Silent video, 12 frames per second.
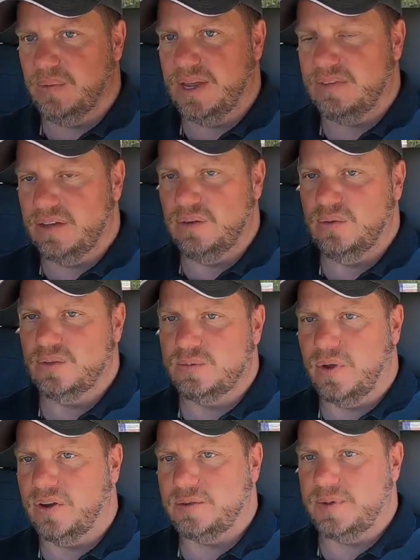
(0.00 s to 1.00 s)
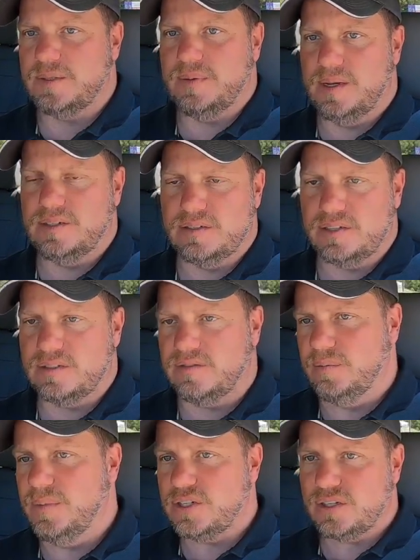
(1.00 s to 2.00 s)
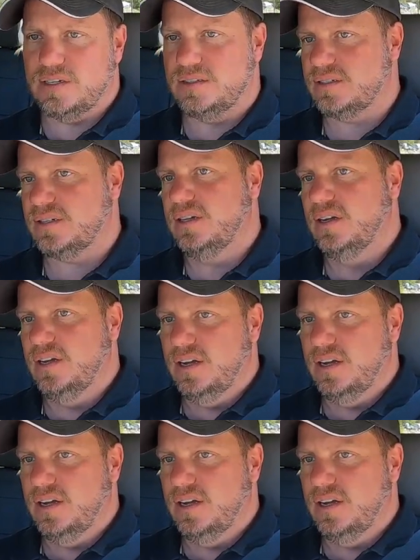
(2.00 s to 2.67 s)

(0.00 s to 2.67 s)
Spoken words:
We have to do smaller displacement engines because of emissions,